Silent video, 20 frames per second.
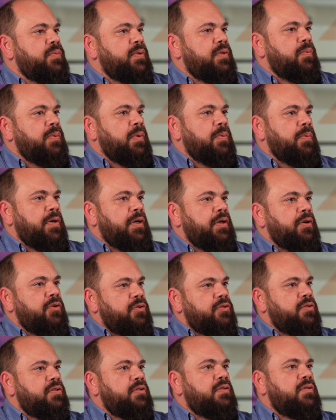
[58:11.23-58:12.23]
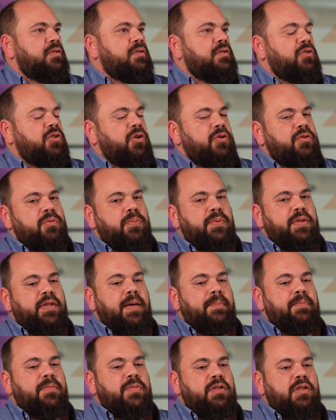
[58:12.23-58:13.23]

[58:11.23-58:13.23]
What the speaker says: We were in constant talks with them.